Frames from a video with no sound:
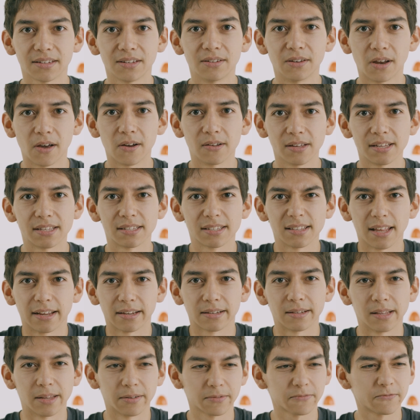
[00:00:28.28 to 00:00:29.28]
You know, it's
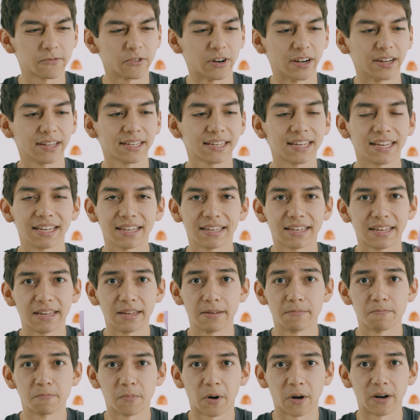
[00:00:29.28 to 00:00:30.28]
like for a
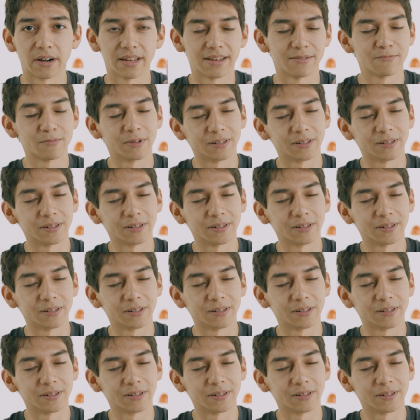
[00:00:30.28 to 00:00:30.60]
kinky party.